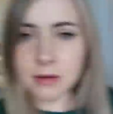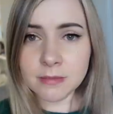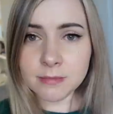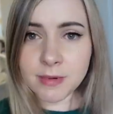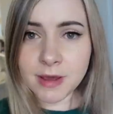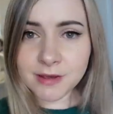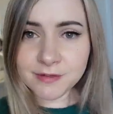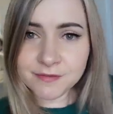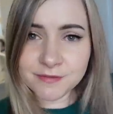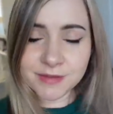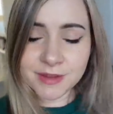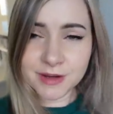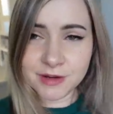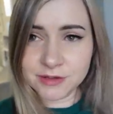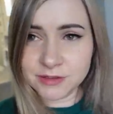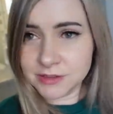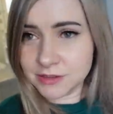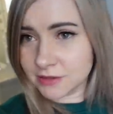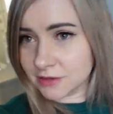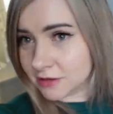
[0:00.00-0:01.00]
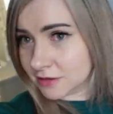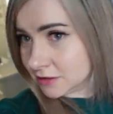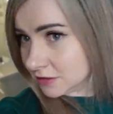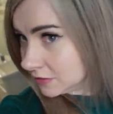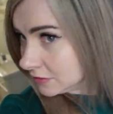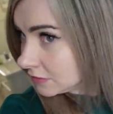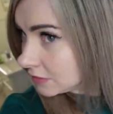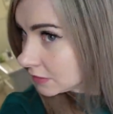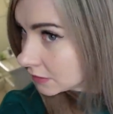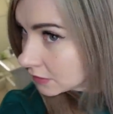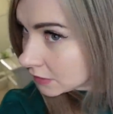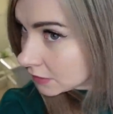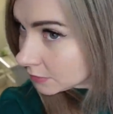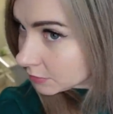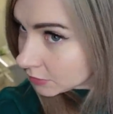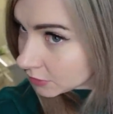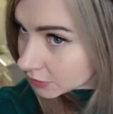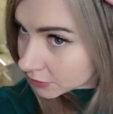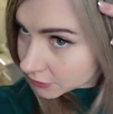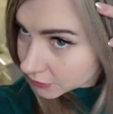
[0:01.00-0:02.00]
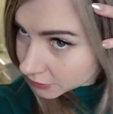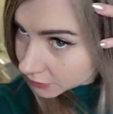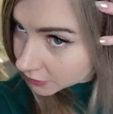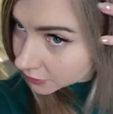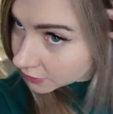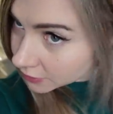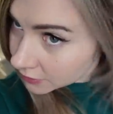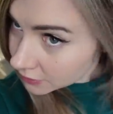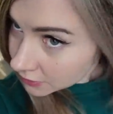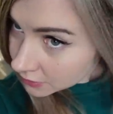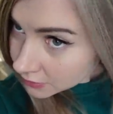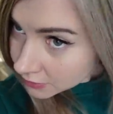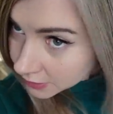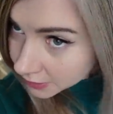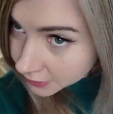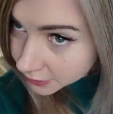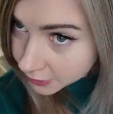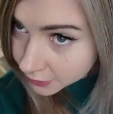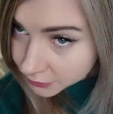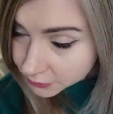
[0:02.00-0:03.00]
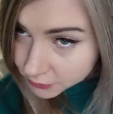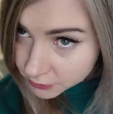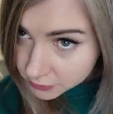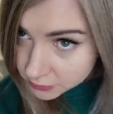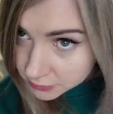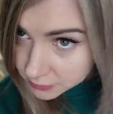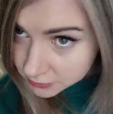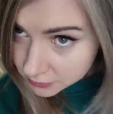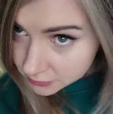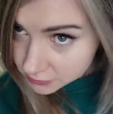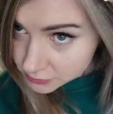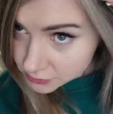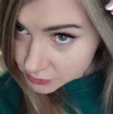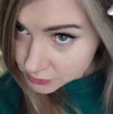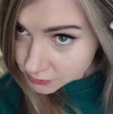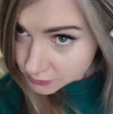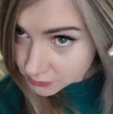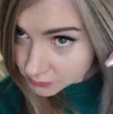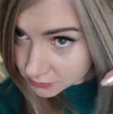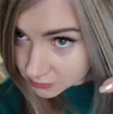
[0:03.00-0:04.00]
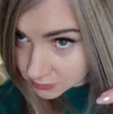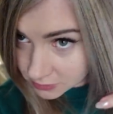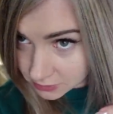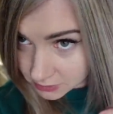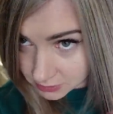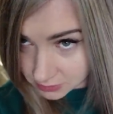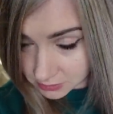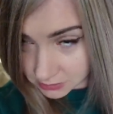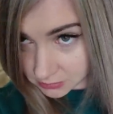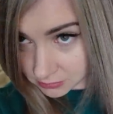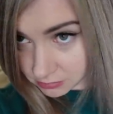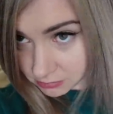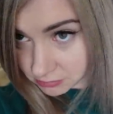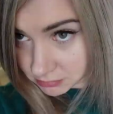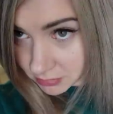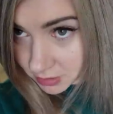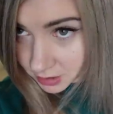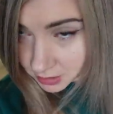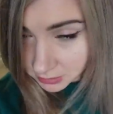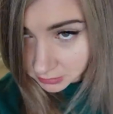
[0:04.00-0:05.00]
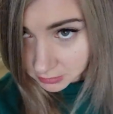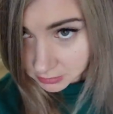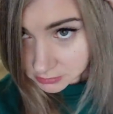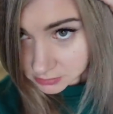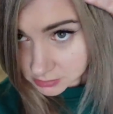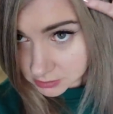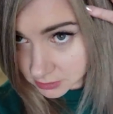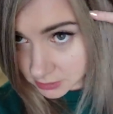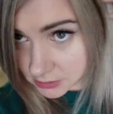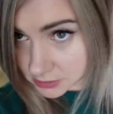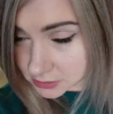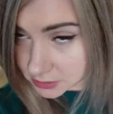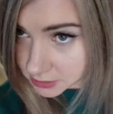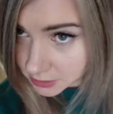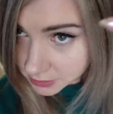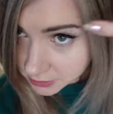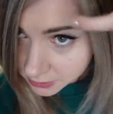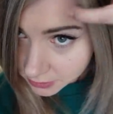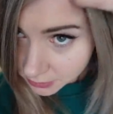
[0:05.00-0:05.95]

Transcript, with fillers: Back from the hair salon, a lot blonder. I got her to do the highlights, I guess they are,